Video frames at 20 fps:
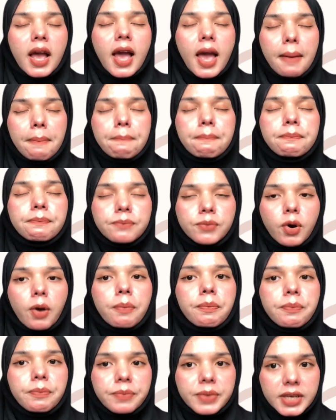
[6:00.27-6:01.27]

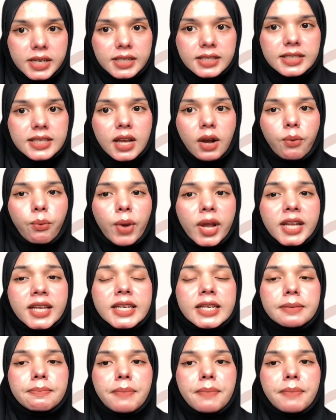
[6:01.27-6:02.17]
appropriate when the